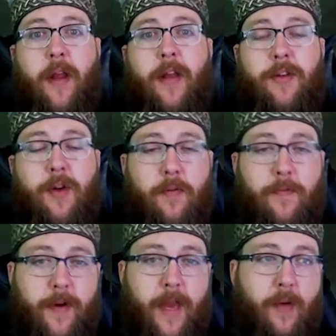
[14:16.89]
And don't
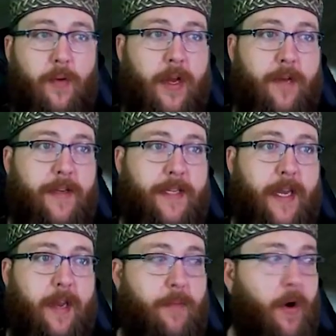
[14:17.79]
forget, we're going to be
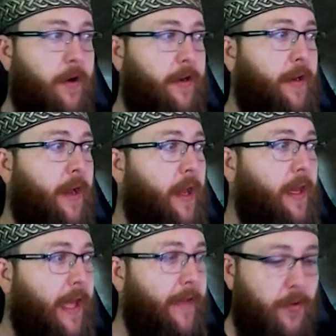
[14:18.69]
taking part in
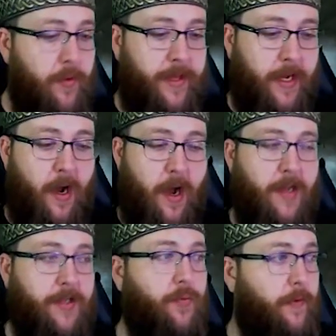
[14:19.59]
Level with a
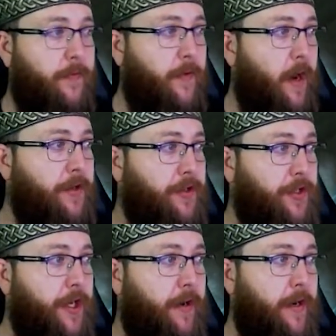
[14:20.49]
Cause, Wolfcryer's
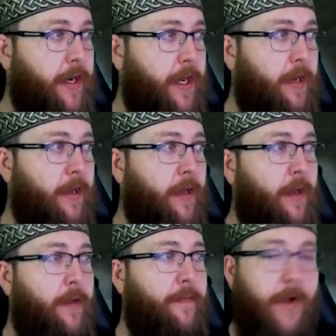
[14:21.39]
charity
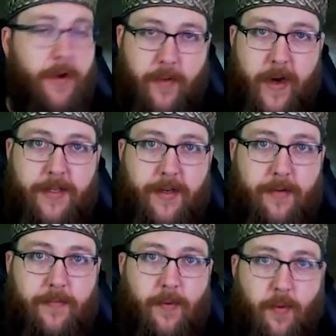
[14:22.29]

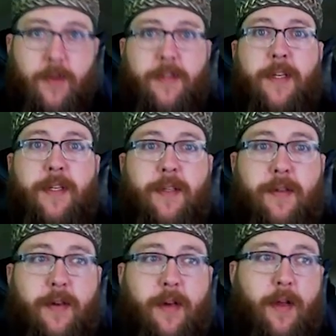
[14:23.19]
fundraiser for
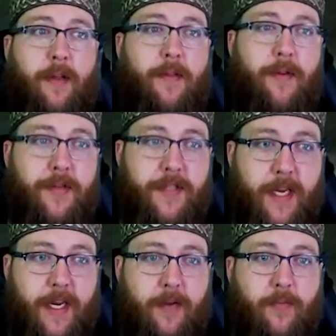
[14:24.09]
season uh,
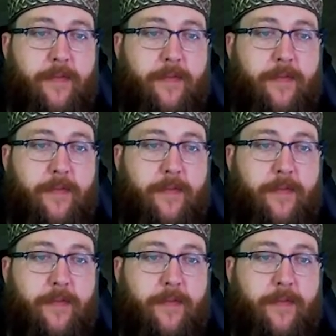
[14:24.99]
13.